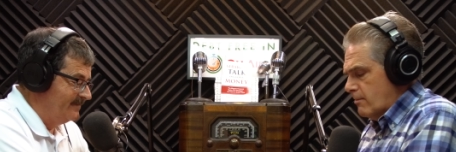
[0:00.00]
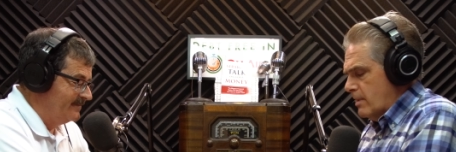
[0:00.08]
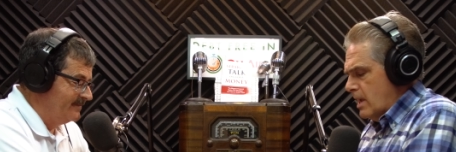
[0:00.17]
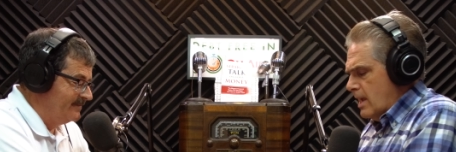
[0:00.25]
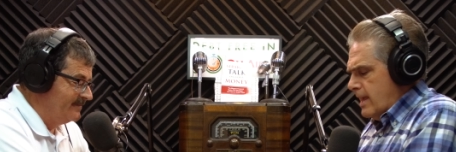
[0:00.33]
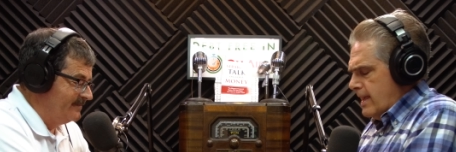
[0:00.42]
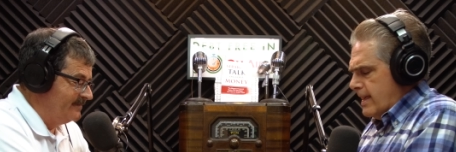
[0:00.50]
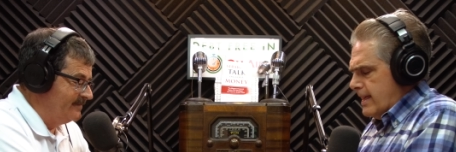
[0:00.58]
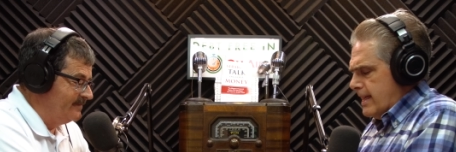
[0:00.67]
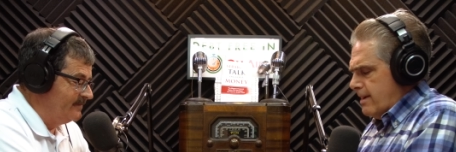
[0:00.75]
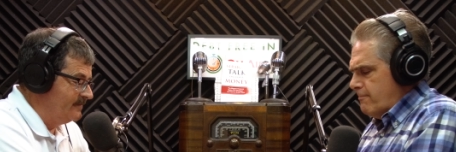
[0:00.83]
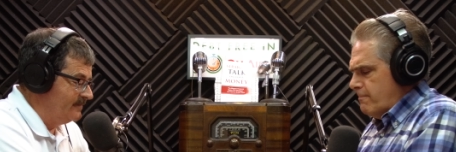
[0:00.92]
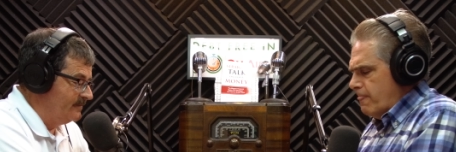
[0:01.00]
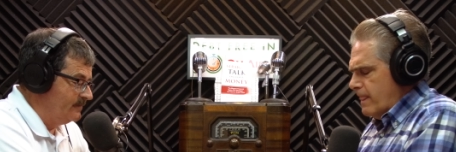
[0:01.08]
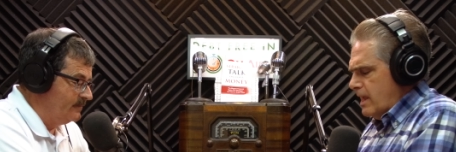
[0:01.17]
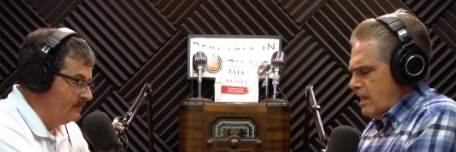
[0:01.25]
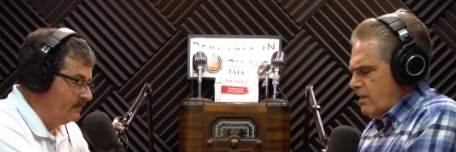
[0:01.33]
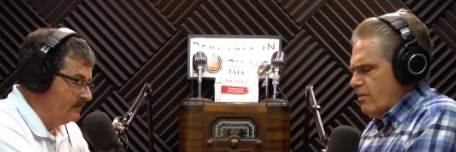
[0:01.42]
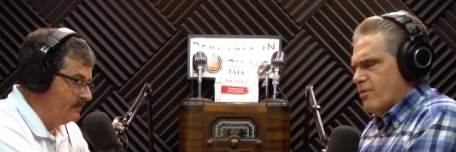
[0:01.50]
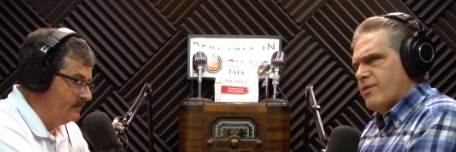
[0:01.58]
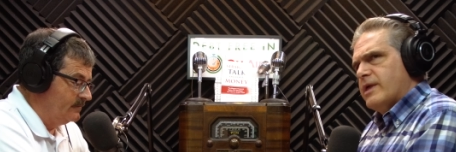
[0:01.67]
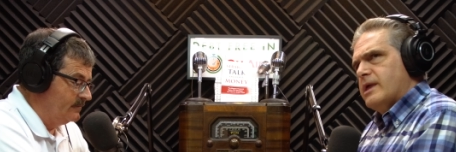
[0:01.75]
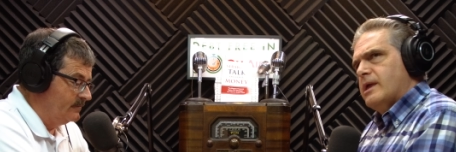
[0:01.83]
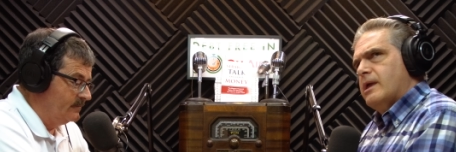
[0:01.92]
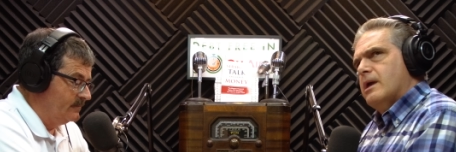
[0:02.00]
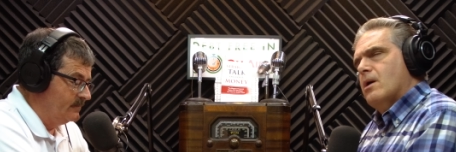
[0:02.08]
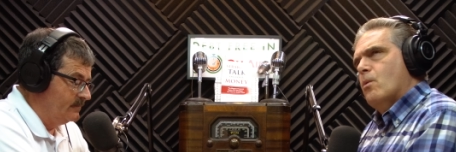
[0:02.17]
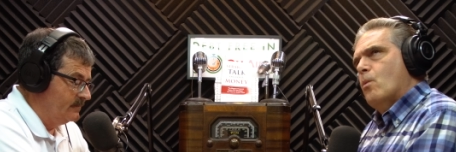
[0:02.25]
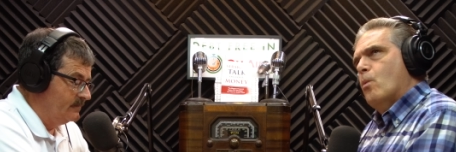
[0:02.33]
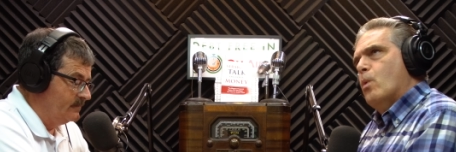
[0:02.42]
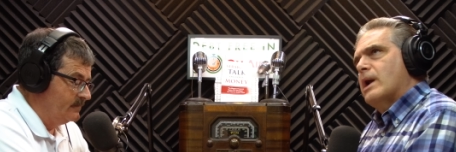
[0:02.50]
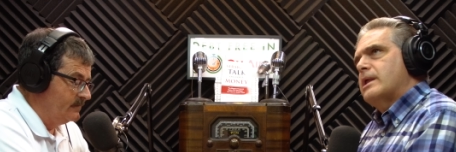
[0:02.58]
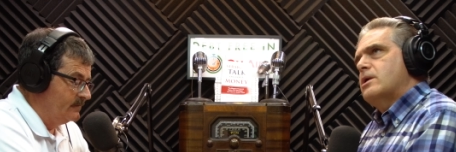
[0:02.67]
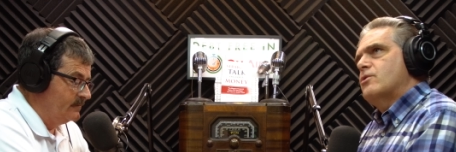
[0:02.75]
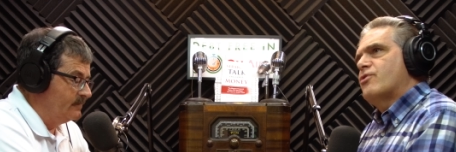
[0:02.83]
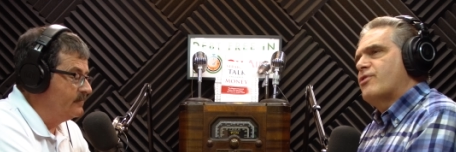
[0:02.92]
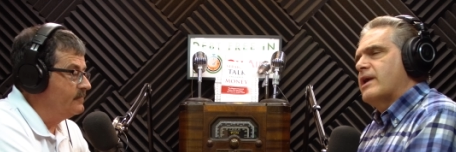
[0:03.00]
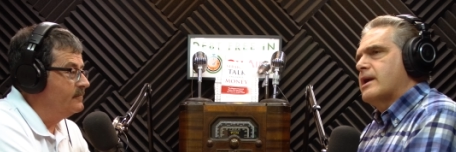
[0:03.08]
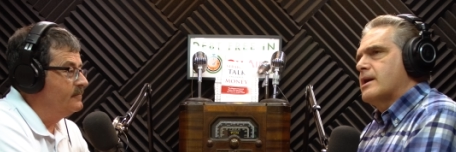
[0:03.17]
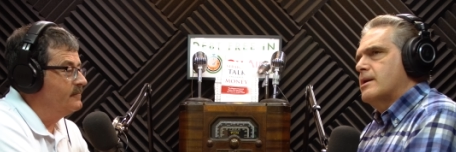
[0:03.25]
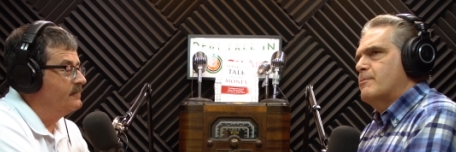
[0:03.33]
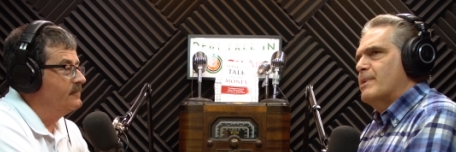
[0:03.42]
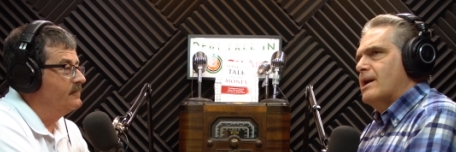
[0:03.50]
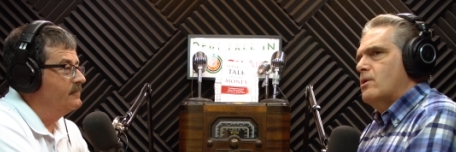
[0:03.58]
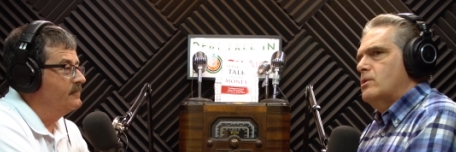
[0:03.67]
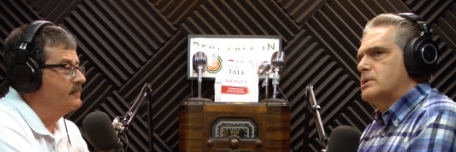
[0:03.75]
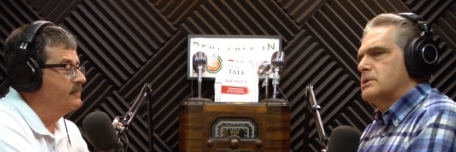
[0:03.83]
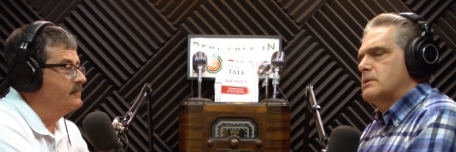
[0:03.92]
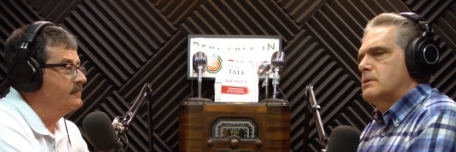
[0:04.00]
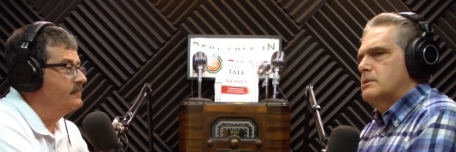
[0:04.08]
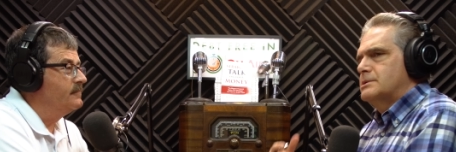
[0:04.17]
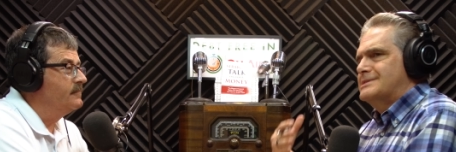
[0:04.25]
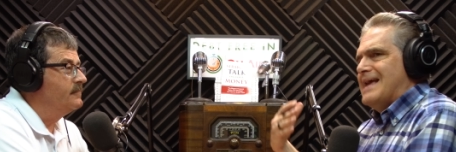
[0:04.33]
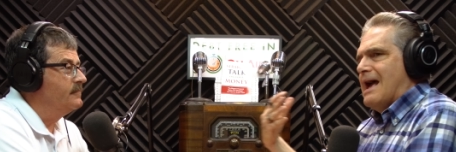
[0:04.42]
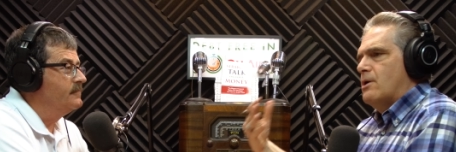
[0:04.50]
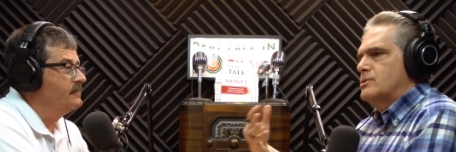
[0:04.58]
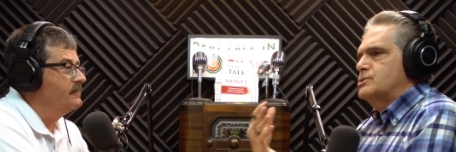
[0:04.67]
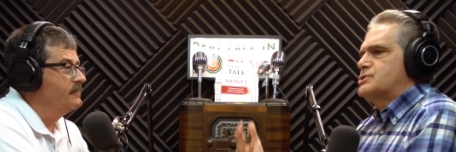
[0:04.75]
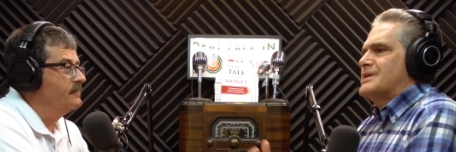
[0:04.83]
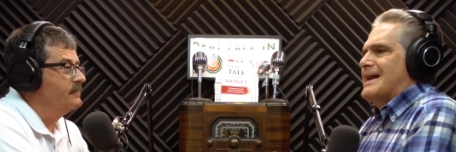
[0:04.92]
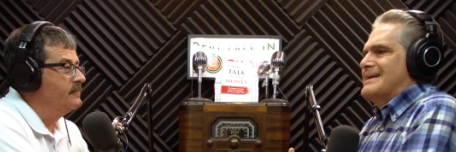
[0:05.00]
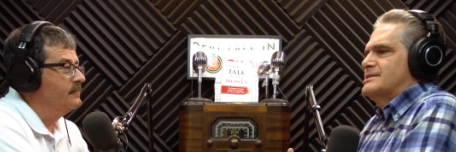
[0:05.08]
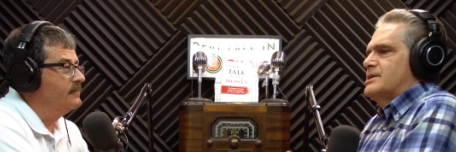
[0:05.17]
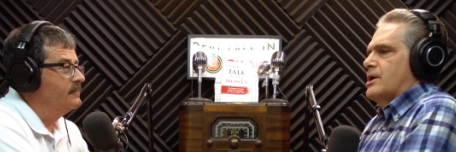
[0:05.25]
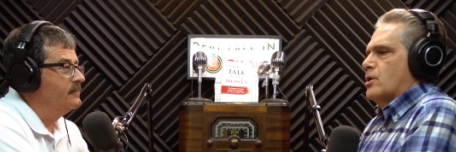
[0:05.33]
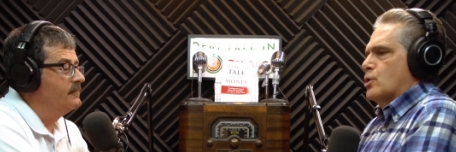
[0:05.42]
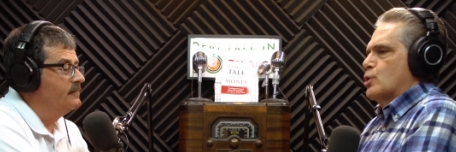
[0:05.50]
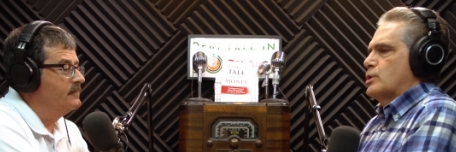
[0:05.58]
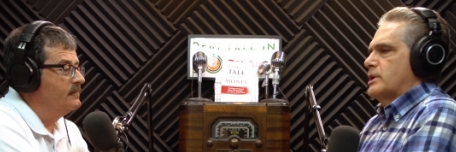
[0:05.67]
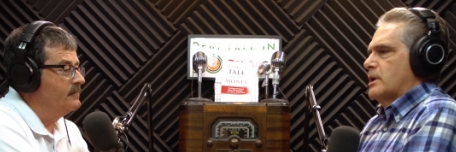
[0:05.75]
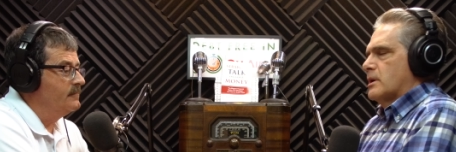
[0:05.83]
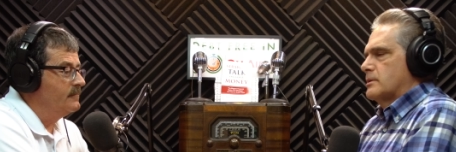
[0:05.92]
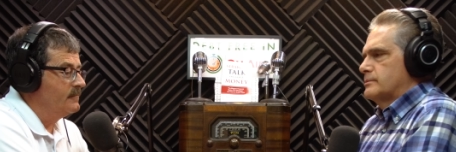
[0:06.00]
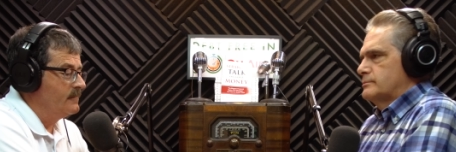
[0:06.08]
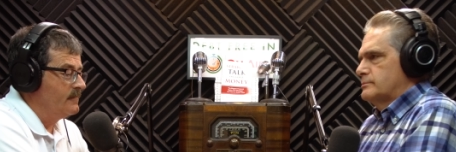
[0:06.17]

Speaker 1: them. What do you think about downsizing earlier?